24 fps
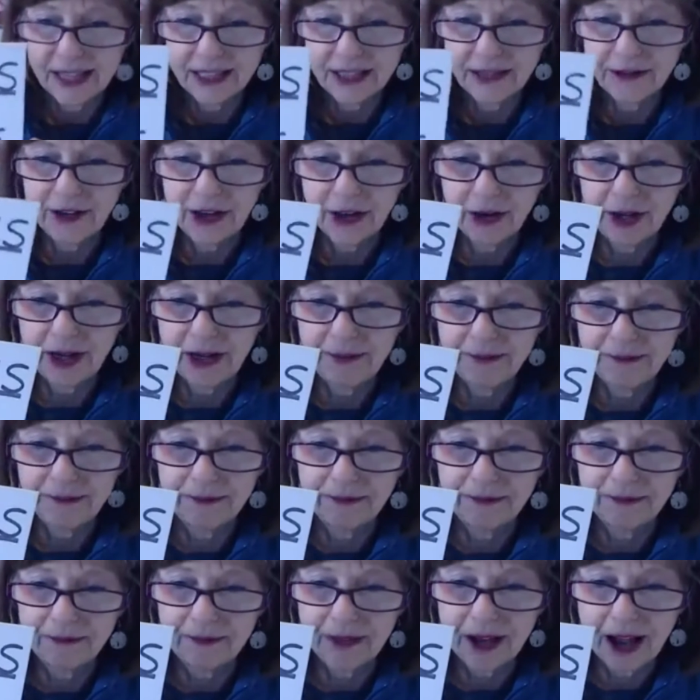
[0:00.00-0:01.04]
It's very,
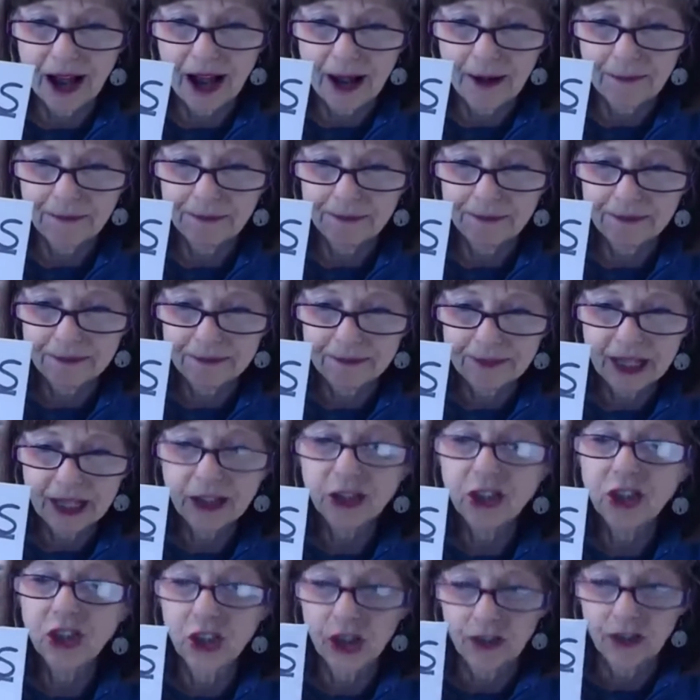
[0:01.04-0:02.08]
um,
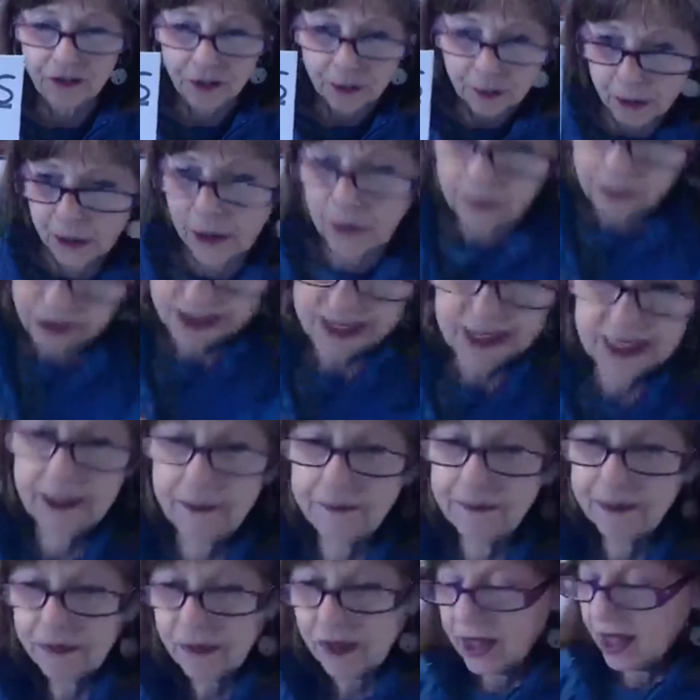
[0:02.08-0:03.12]
it'll serve the purpose.
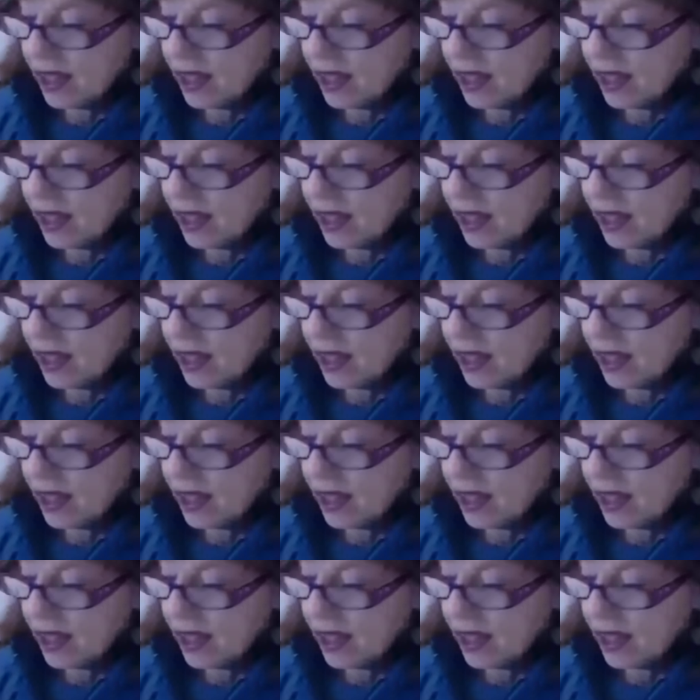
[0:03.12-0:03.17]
